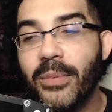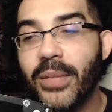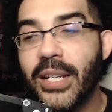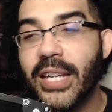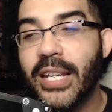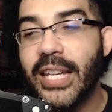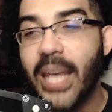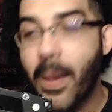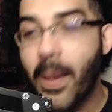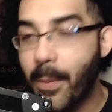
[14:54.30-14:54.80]

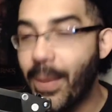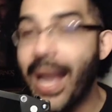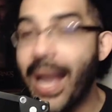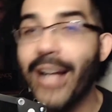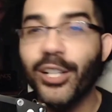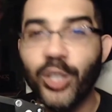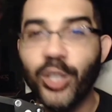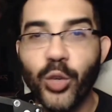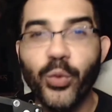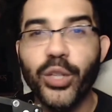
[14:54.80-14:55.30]
get back
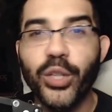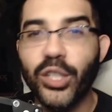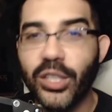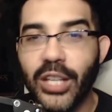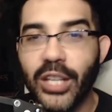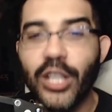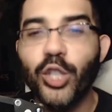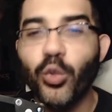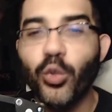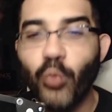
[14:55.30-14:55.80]
to
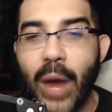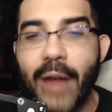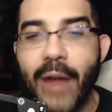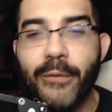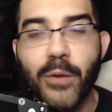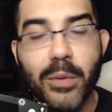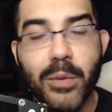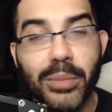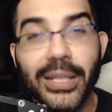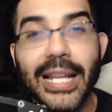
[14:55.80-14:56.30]
its
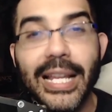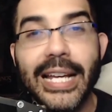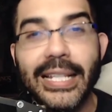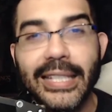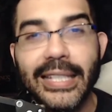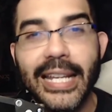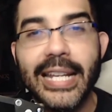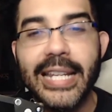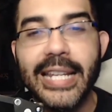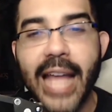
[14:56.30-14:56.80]
rightful place
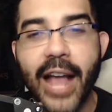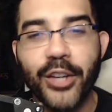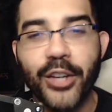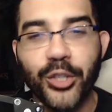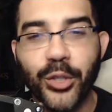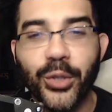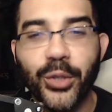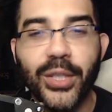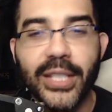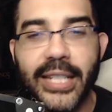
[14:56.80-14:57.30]
in
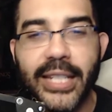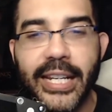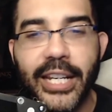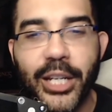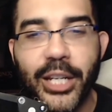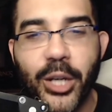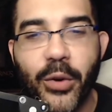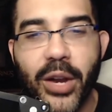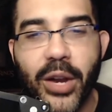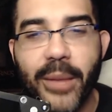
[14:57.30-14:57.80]
National City. You
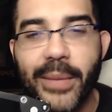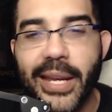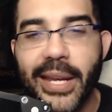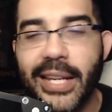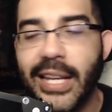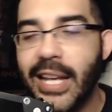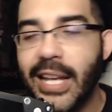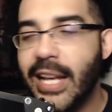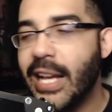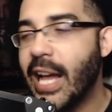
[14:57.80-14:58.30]
know what I mean?
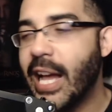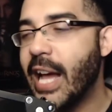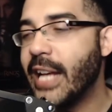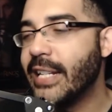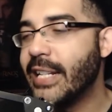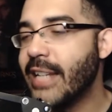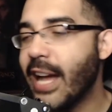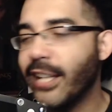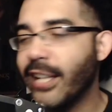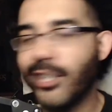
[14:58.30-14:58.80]

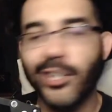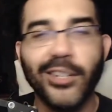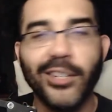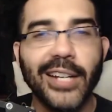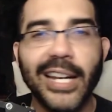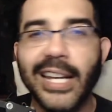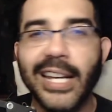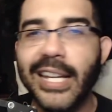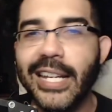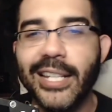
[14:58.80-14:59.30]
Not
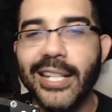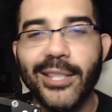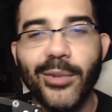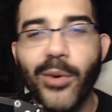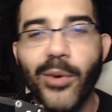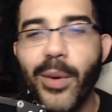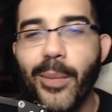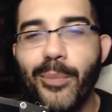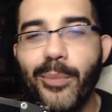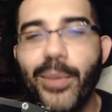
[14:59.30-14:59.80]
turning it into
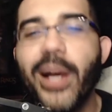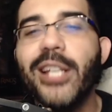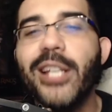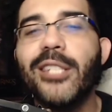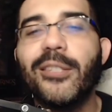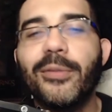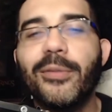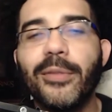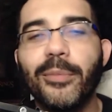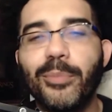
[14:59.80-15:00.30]
a
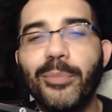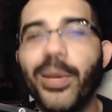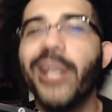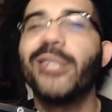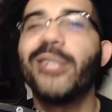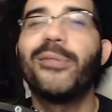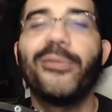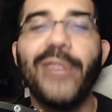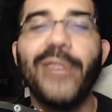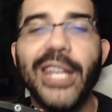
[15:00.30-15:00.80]

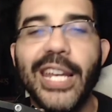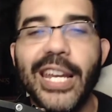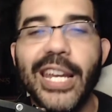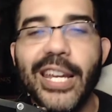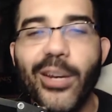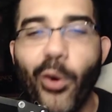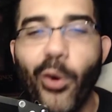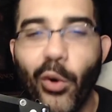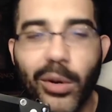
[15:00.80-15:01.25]
buzzfeed or